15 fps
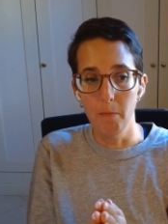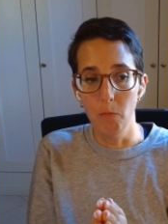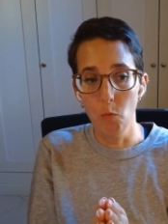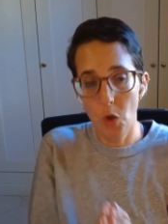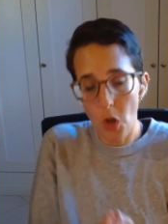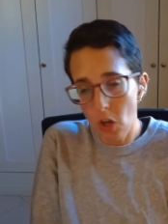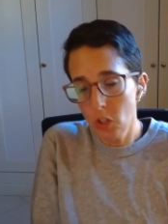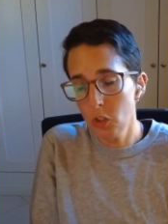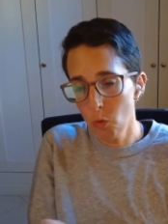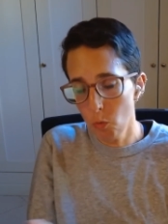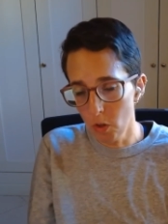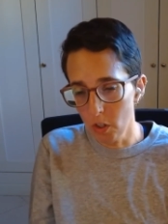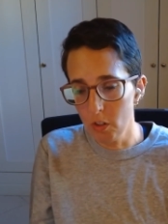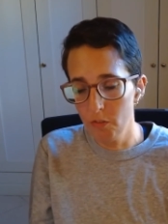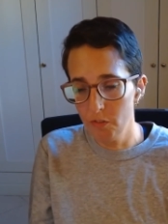We also
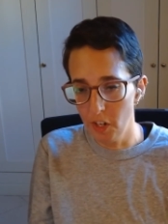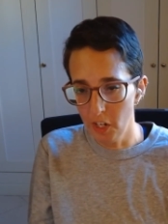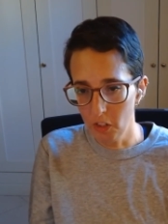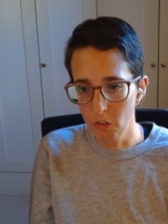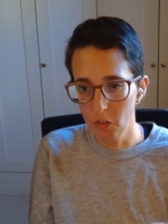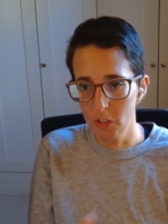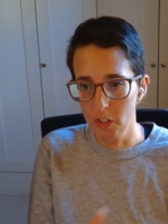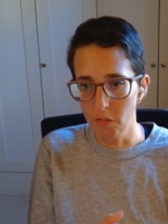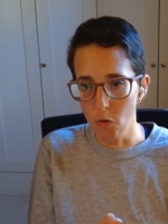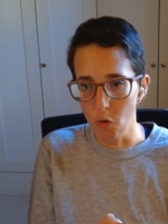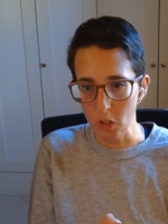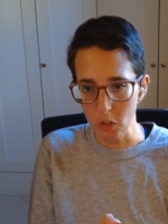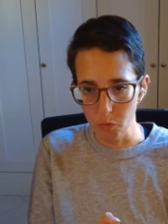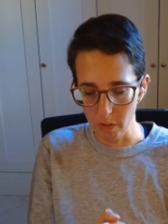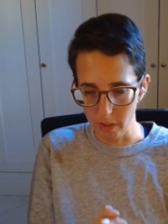work very closely, of
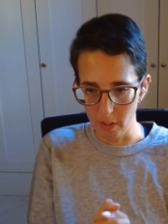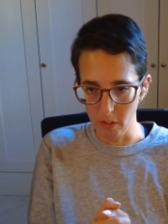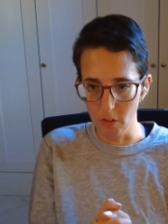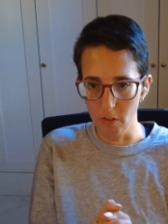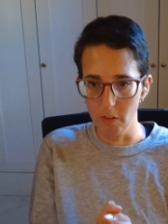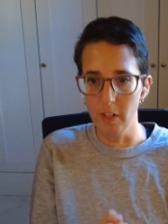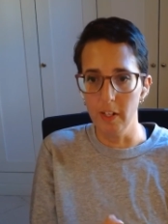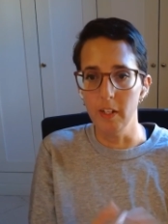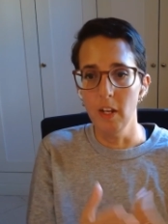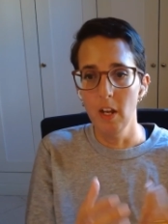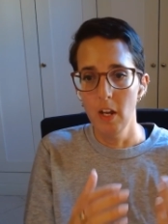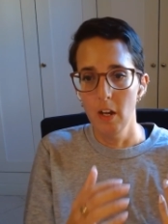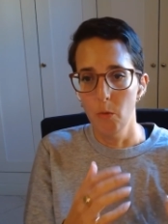course, with the grid.